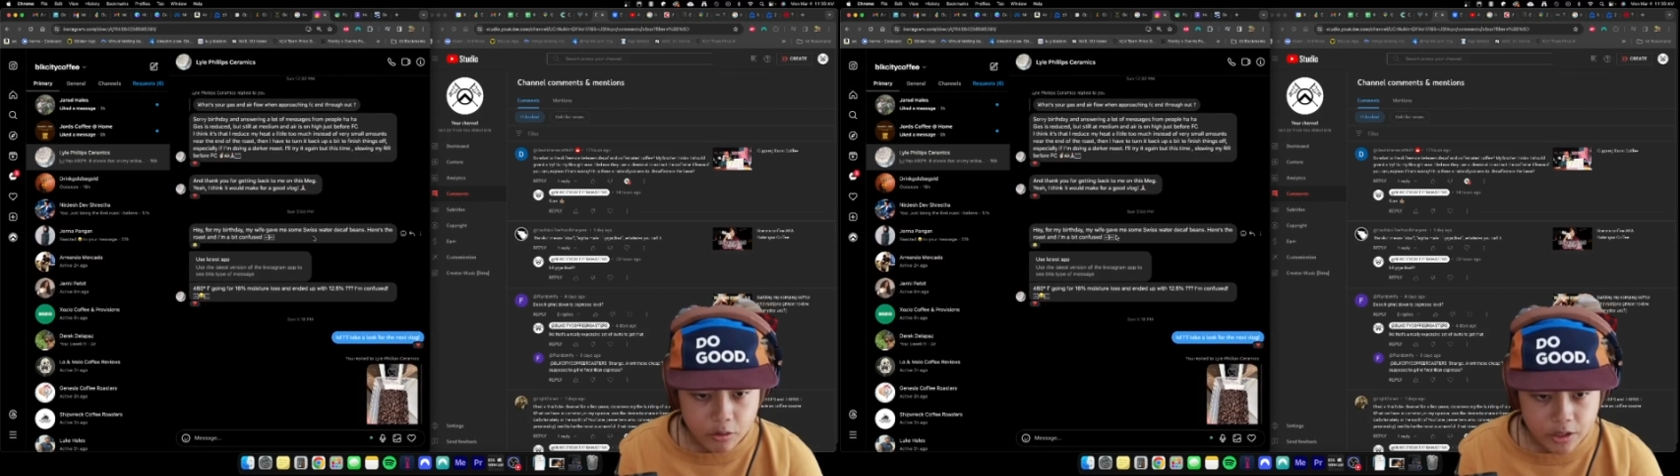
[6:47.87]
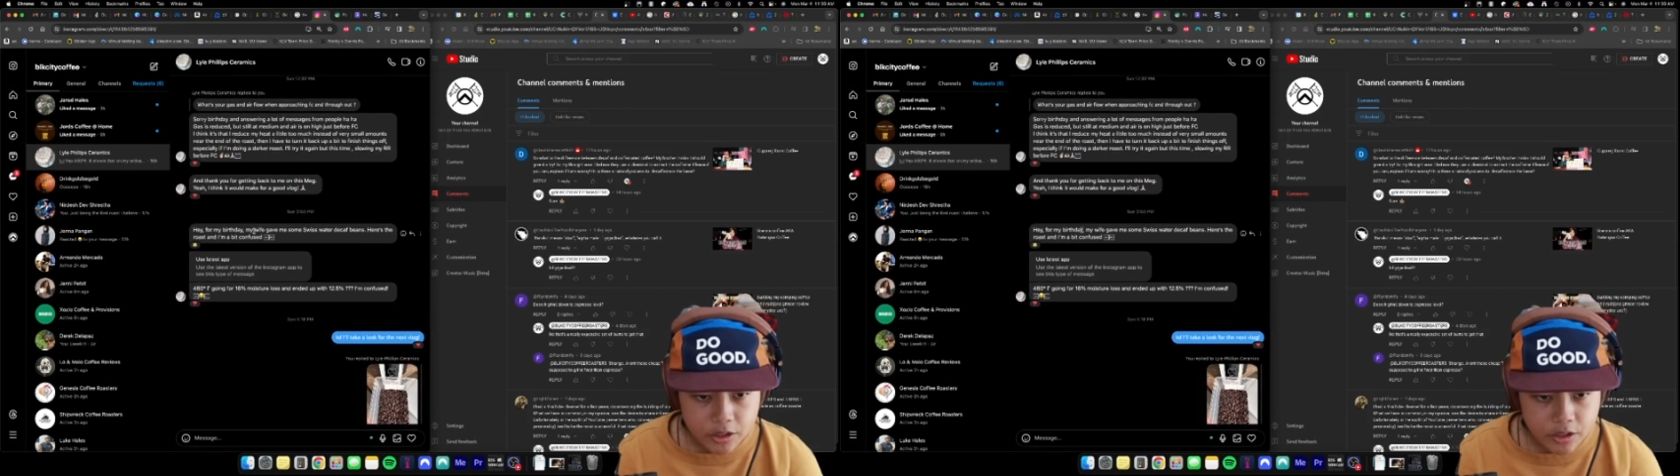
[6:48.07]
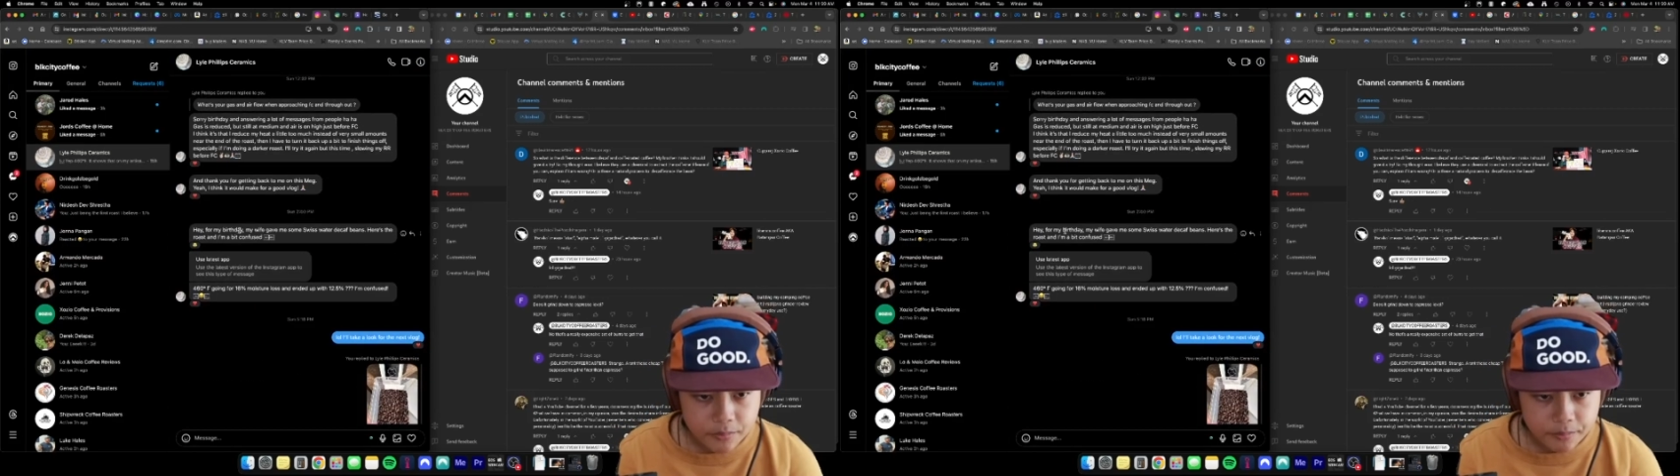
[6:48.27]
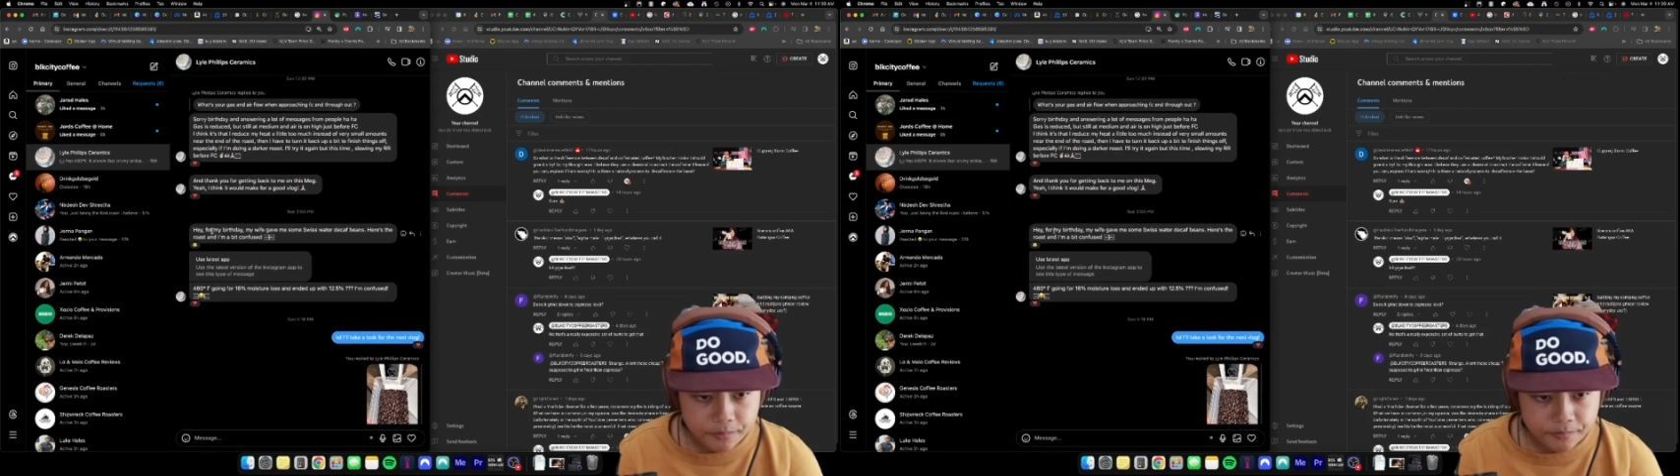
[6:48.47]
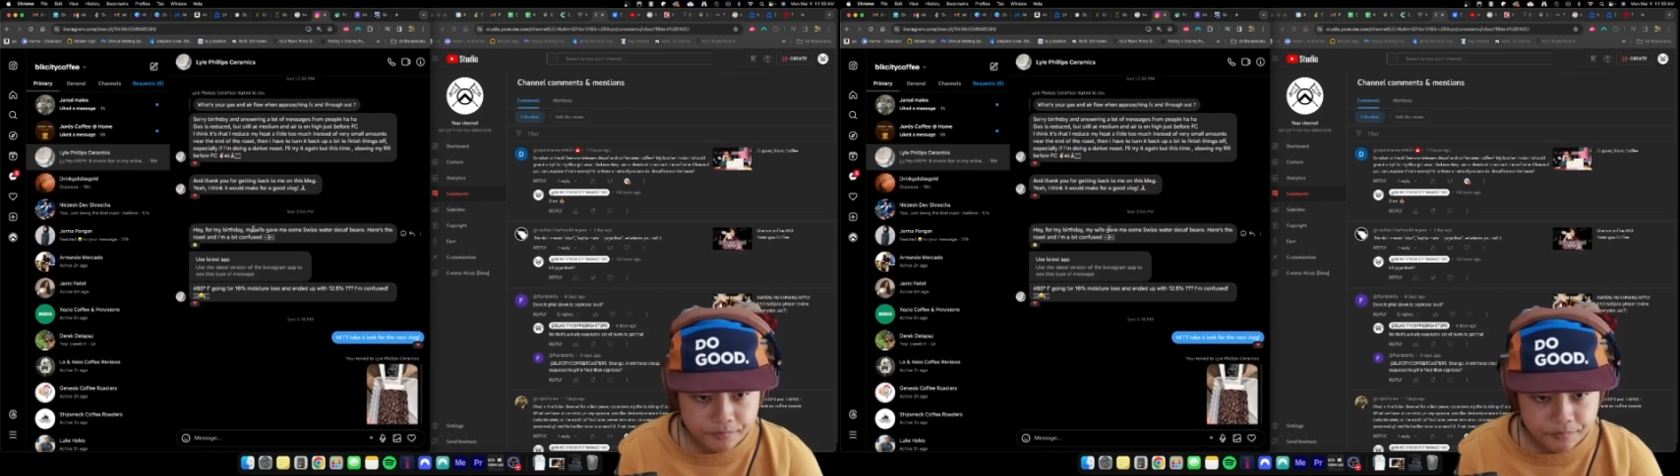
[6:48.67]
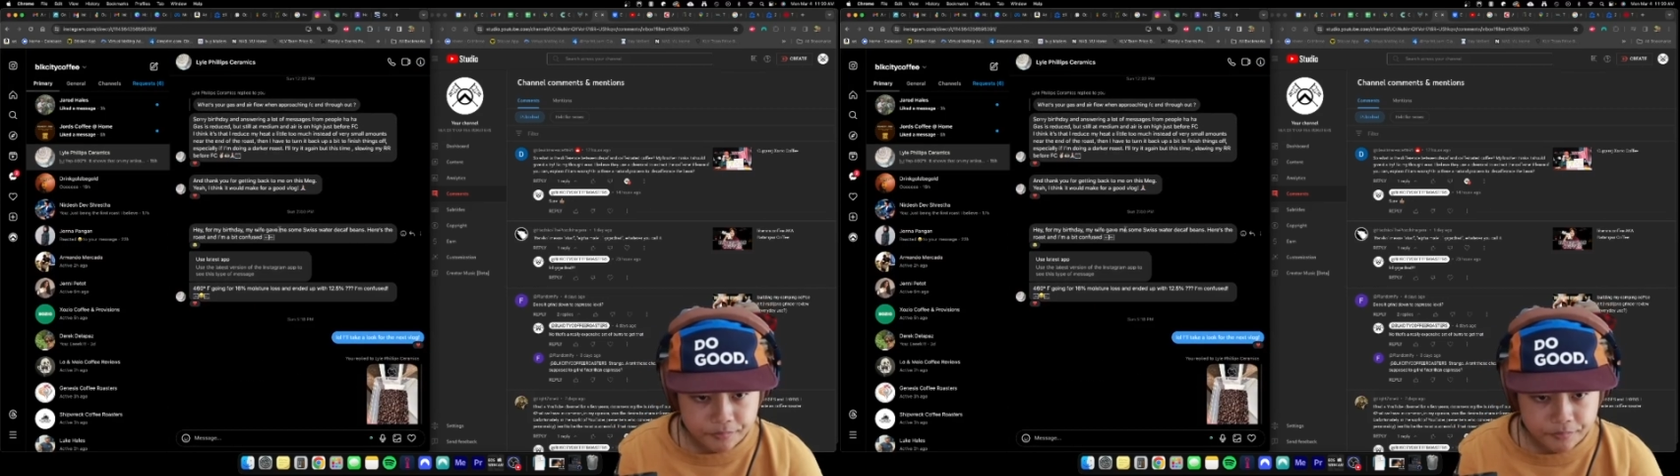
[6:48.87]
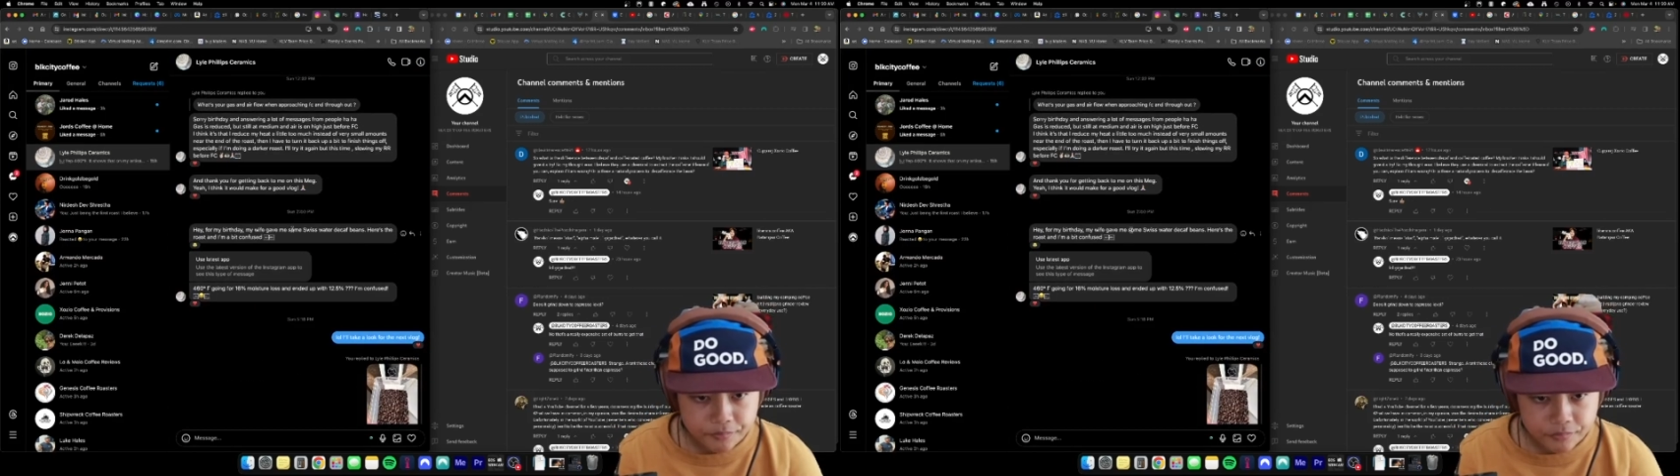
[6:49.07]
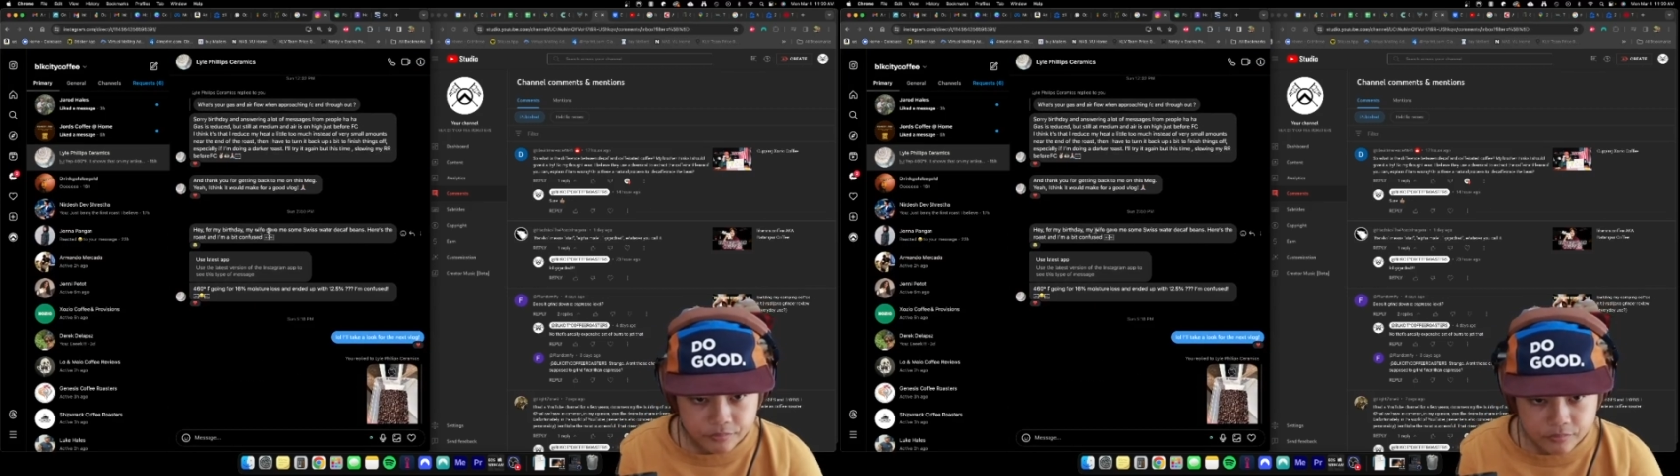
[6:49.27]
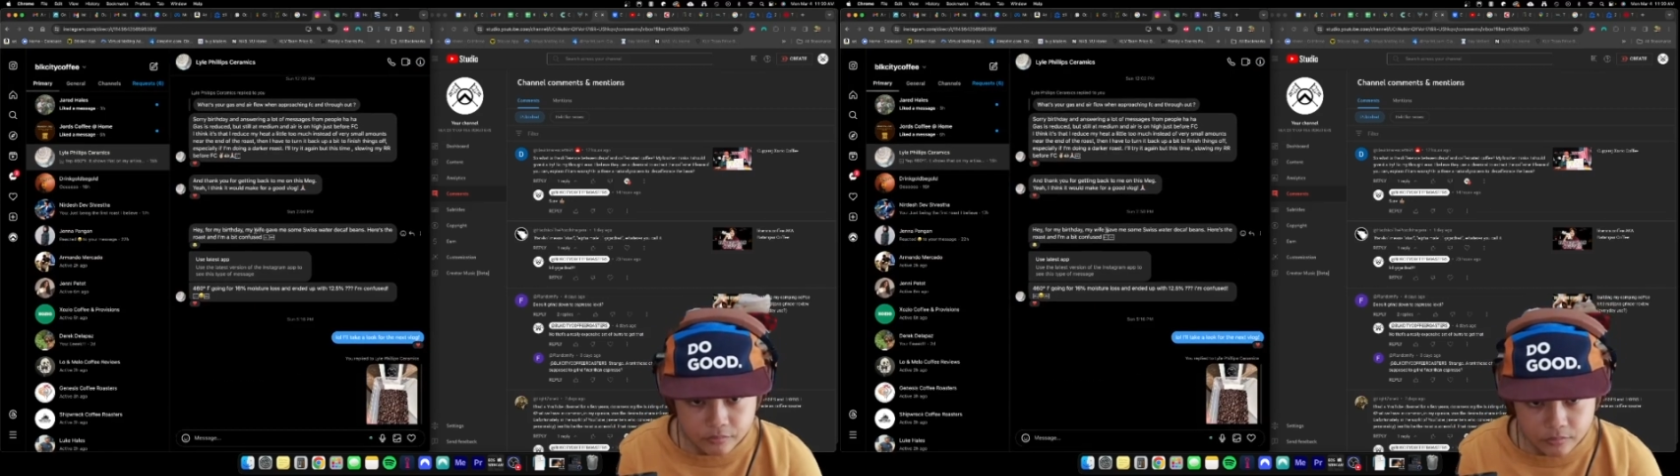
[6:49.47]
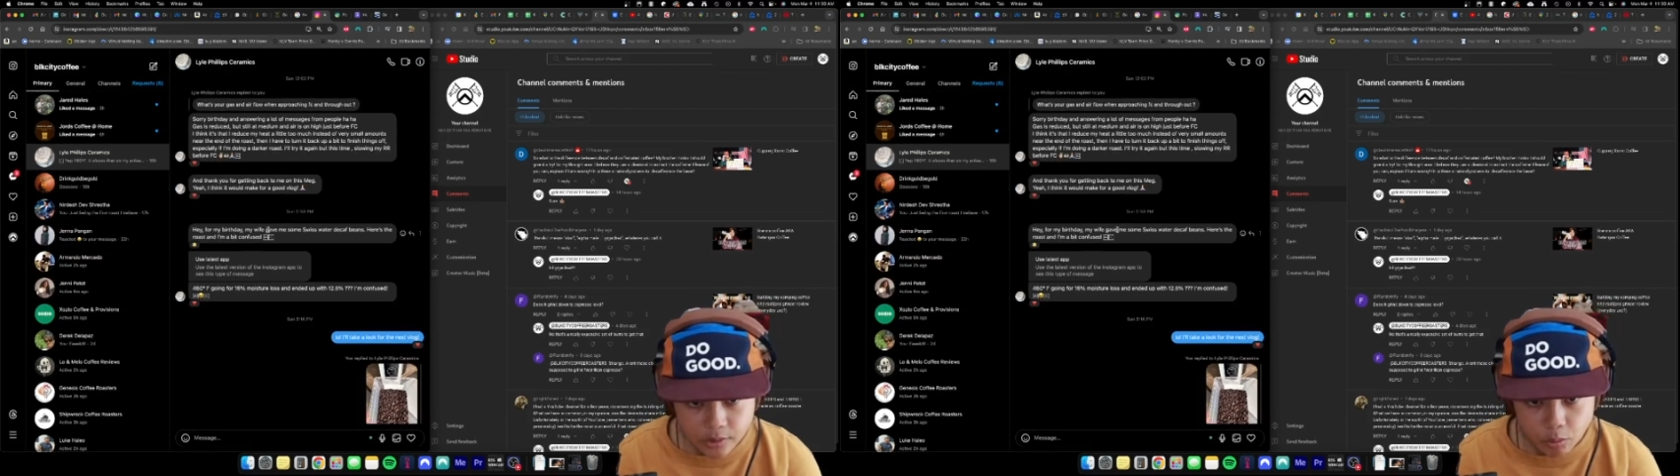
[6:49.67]
question.
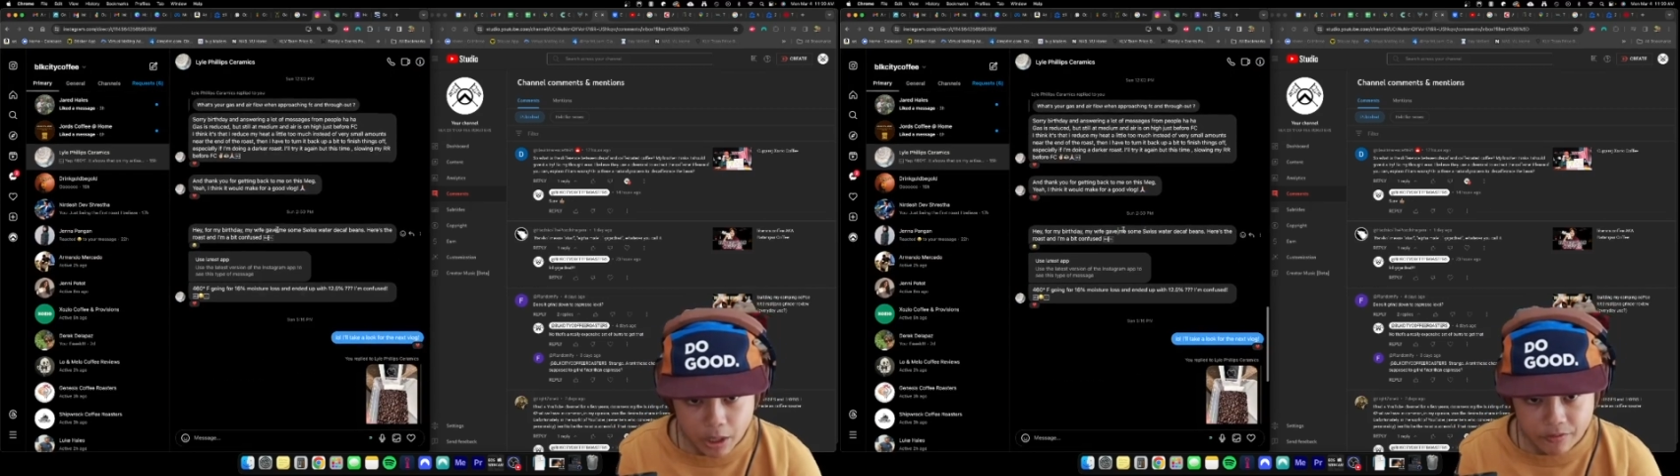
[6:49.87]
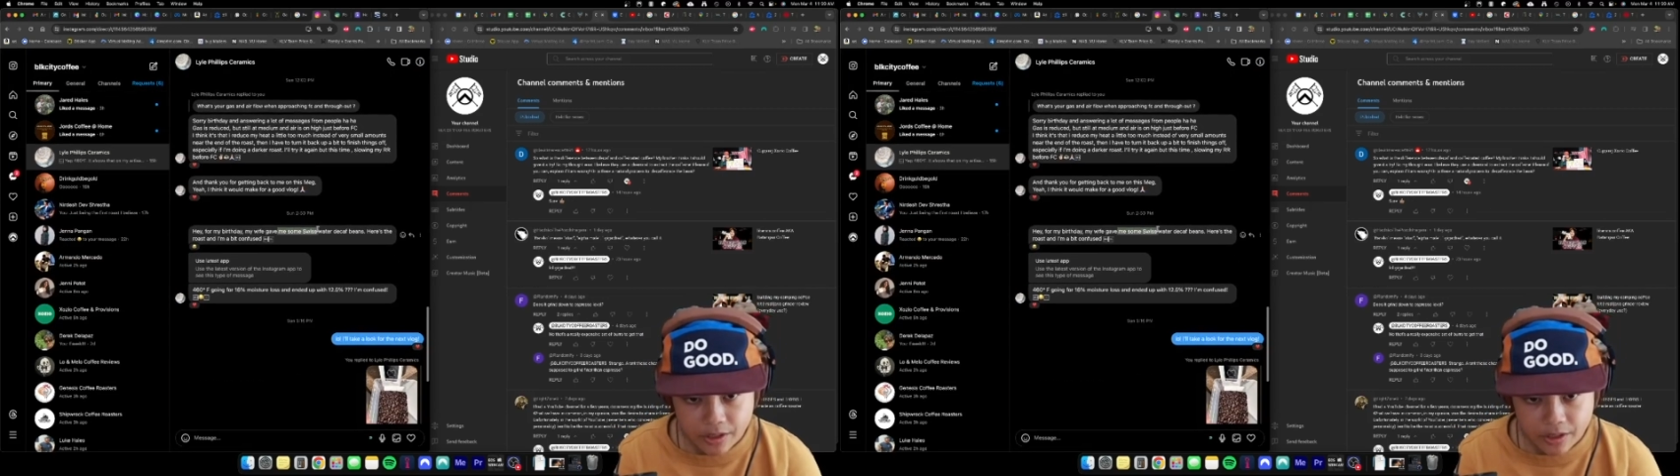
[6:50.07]
Wife